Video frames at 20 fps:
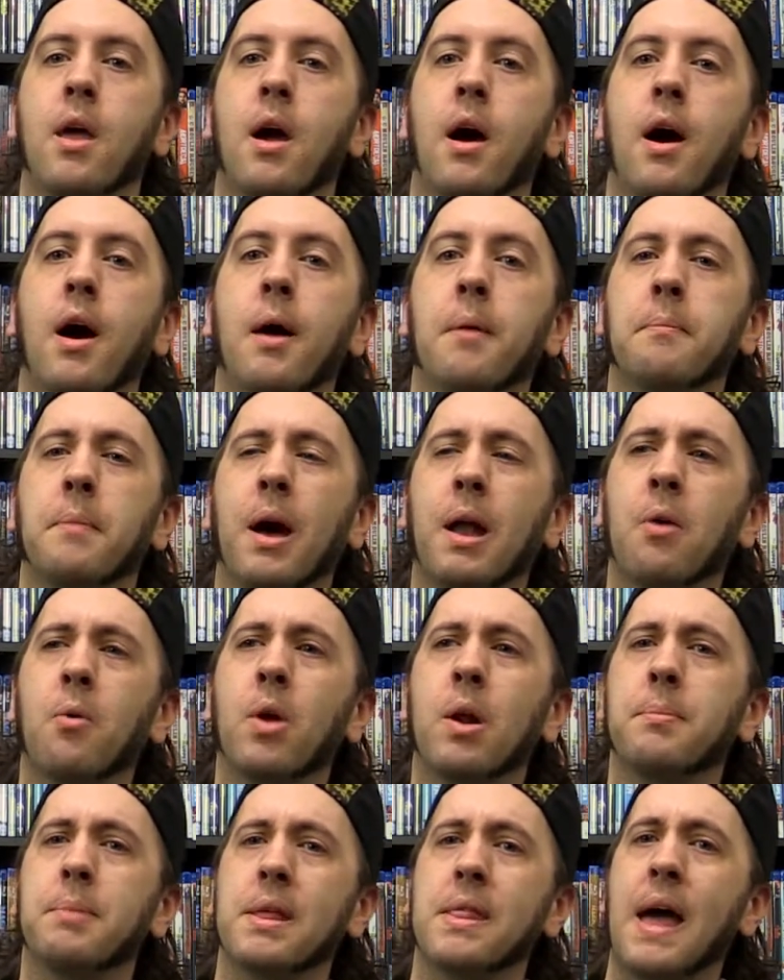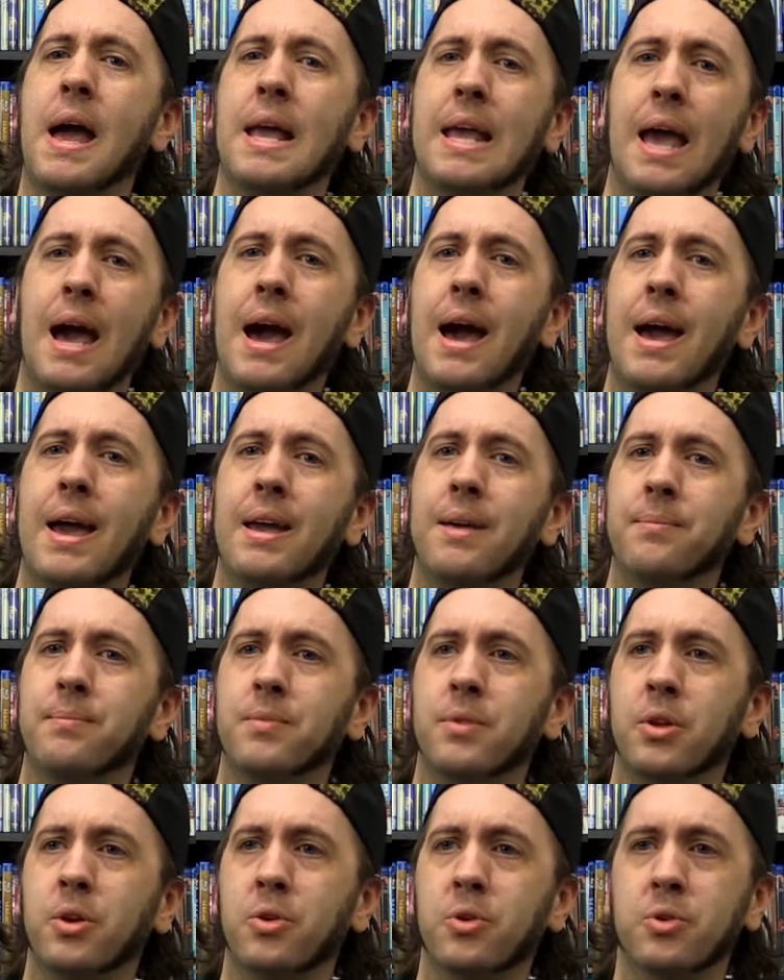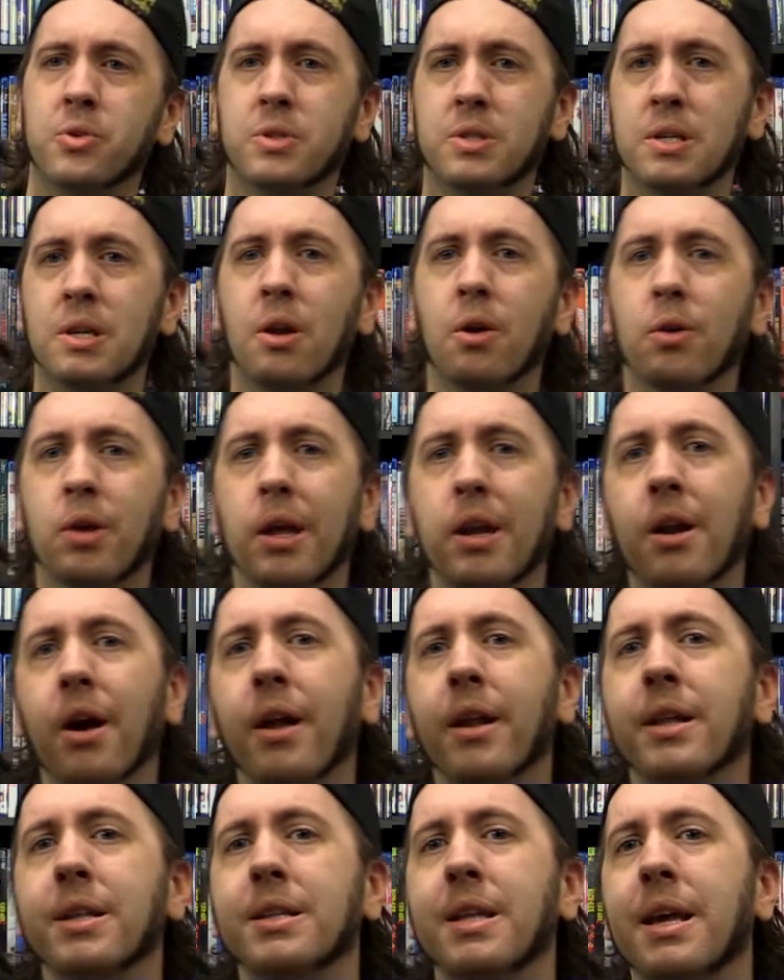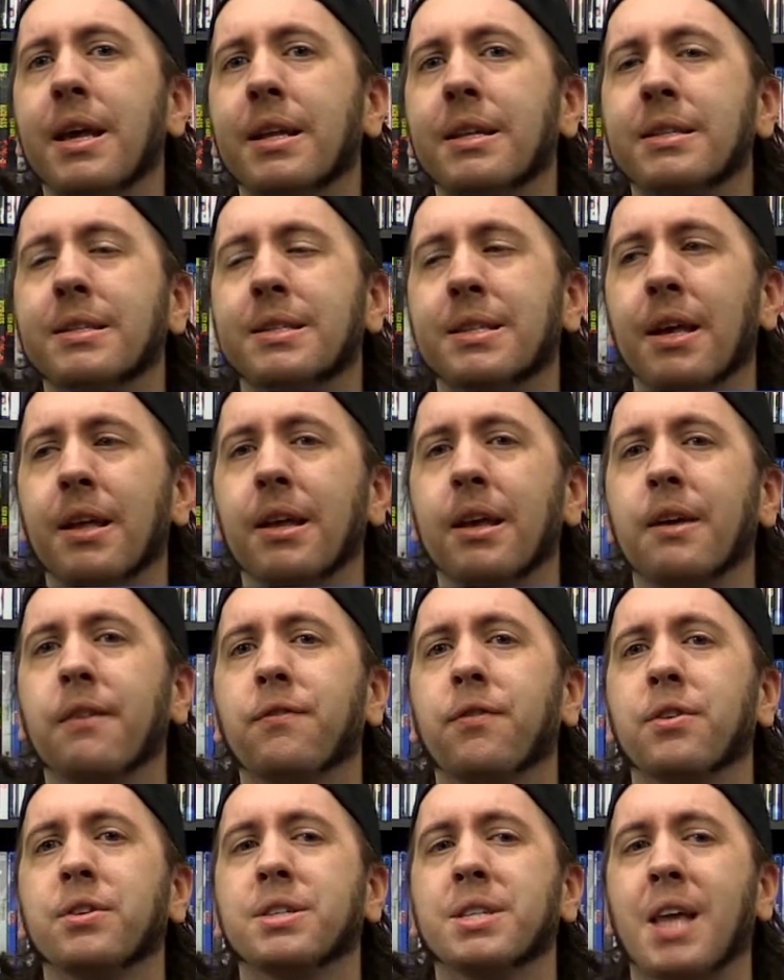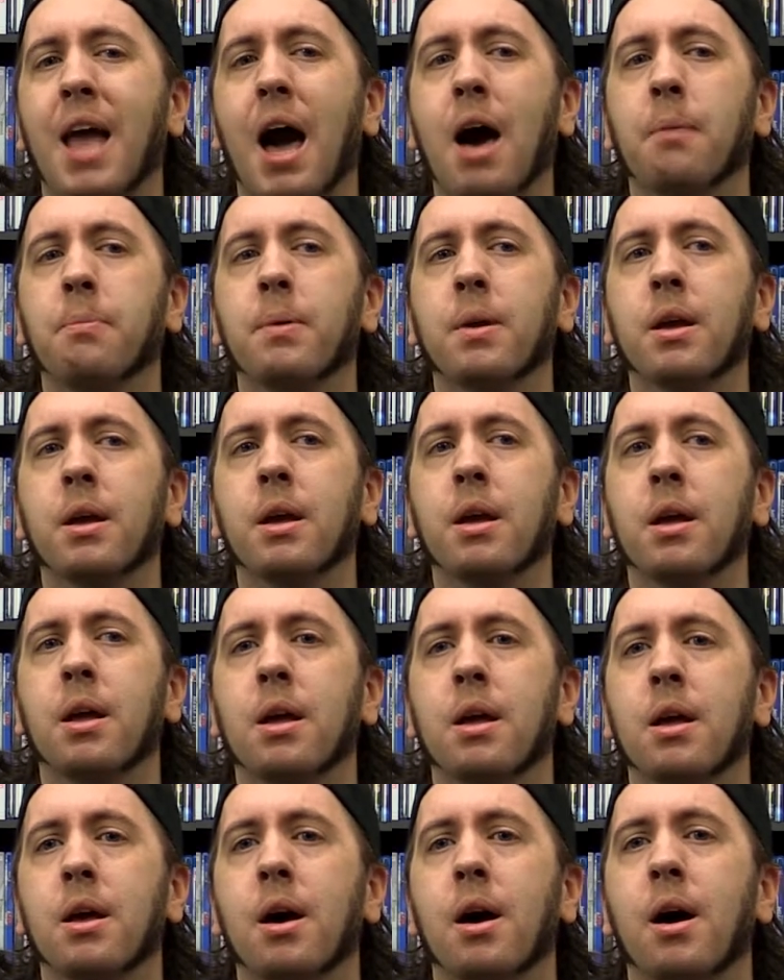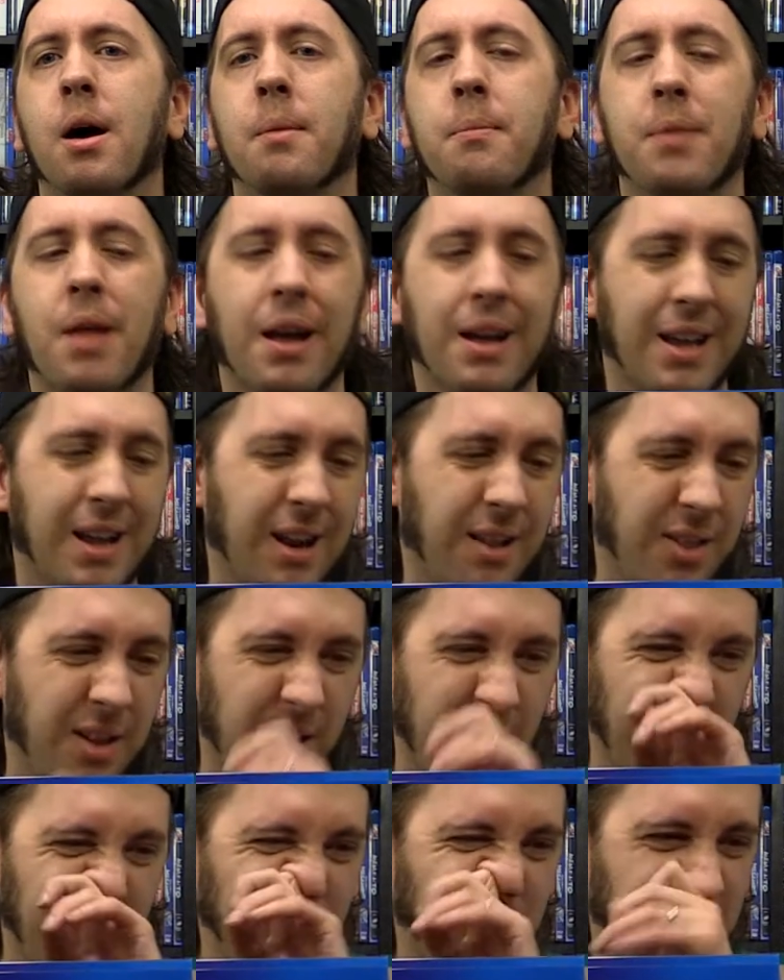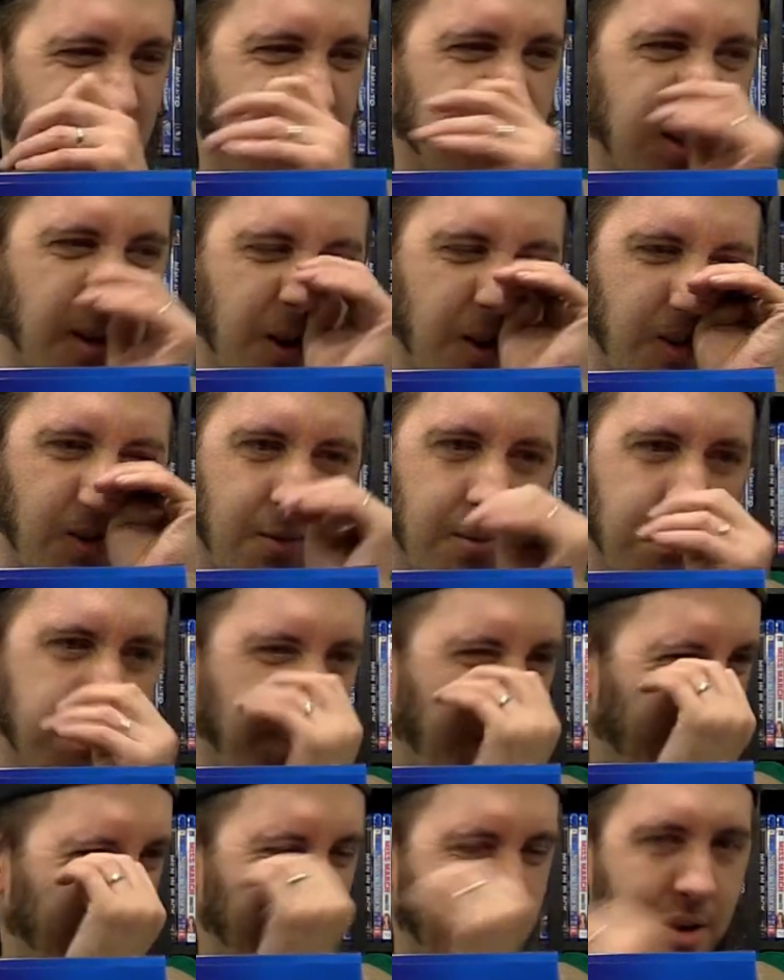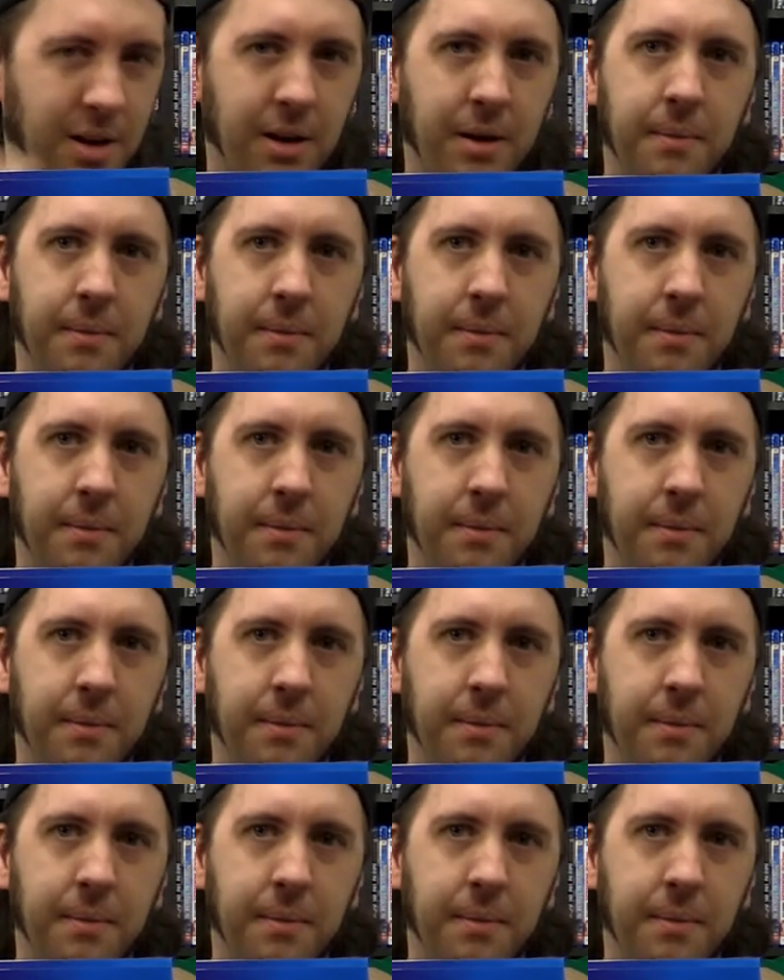I don't want to be that guy who's, getting on and selling it for scalping, that kind of thing. So, but